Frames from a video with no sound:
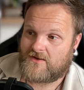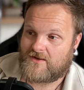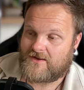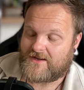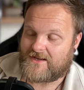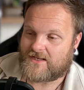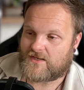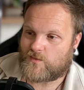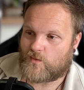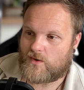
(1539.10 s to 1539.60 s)

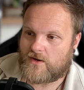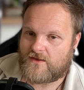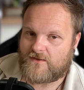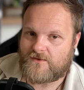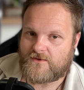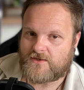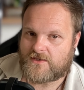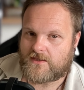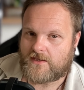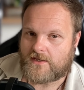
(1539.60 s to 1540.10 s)
It's one of
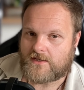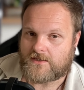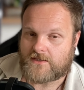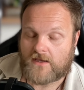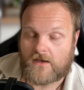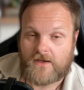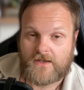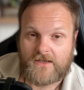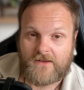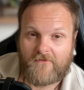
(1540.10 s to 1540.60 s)
those things
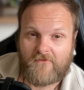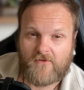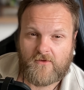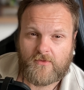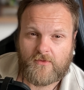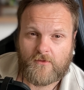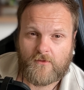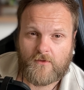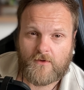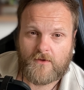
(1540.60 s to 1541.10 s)
that I never
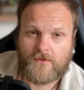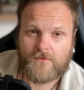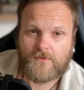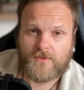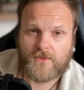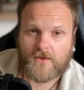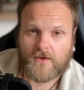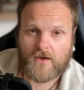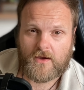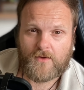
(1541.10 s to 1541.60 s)
thought
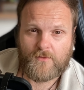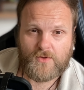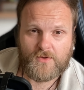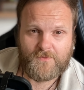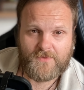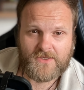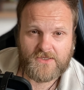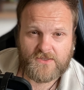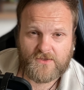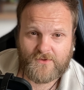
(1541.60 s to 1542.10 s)
that I would
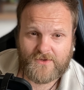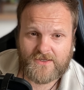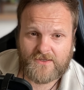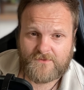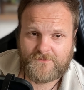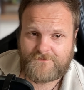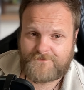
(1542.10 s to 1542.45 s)
be doing,